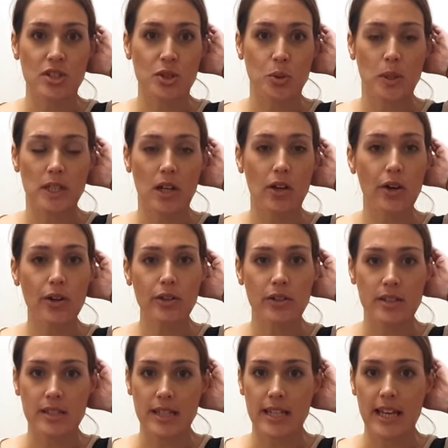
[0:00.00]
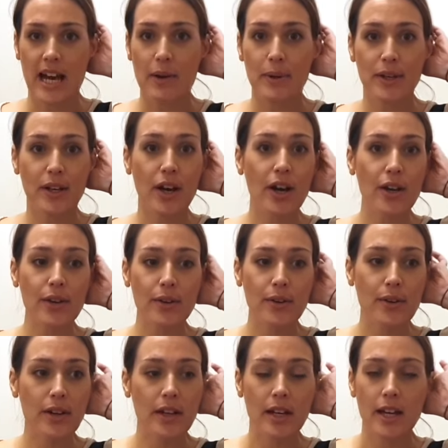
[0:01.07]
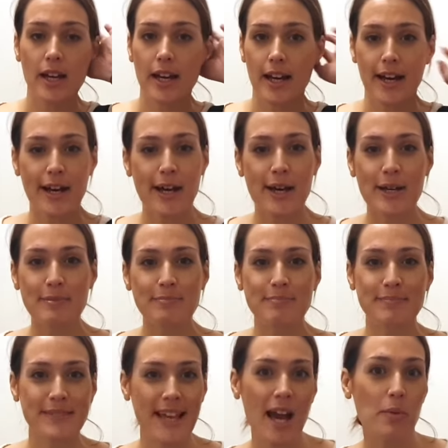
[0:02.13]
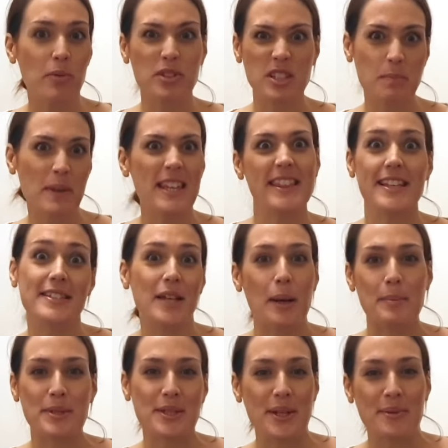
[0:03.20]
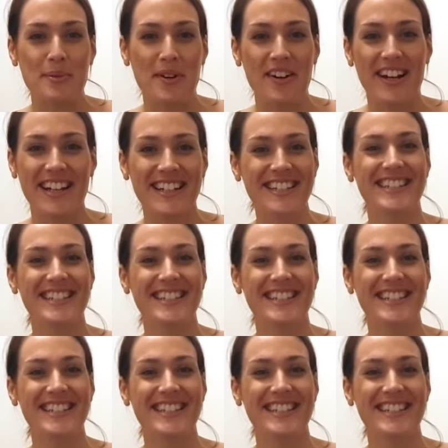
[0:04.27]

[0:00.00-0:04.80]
join along, see how I go. Um, yeah, we'll speed this up, so don't worry.